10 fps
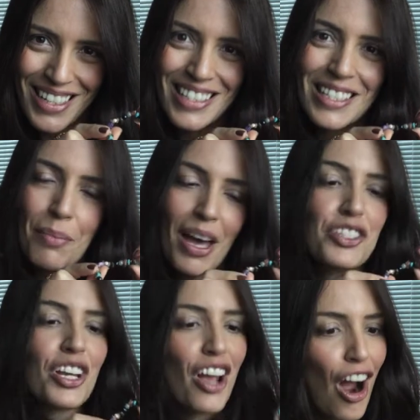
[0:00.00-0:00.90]
It's the
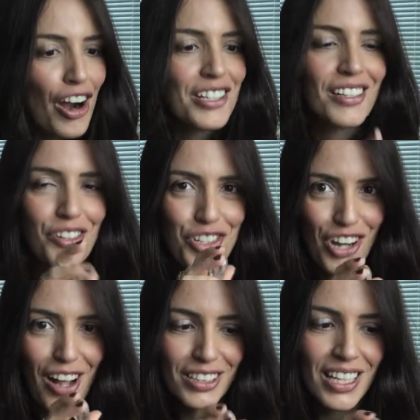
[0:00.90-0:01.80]
Magic Garden Inner
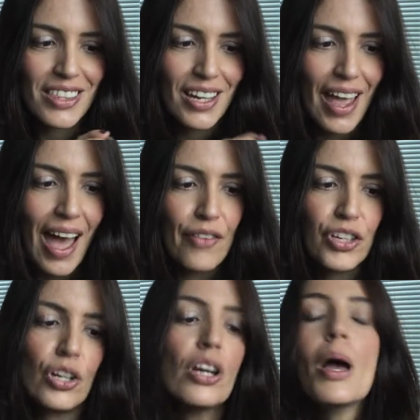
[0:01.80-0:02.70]
Child kit that I have
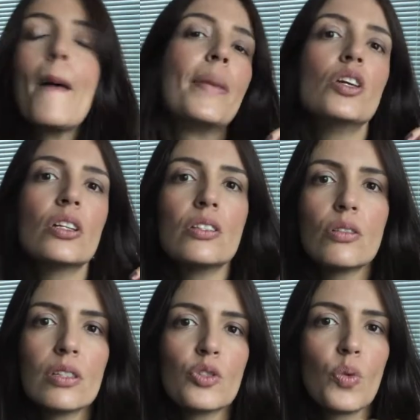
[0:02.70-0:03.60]
here, but you can
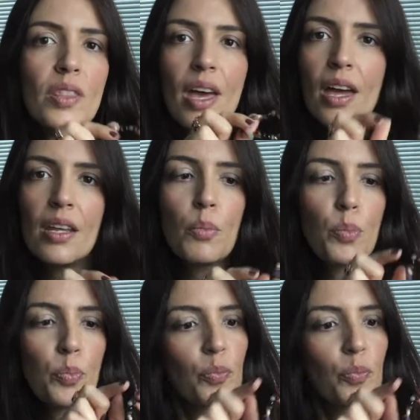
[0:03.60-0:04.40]
do this with any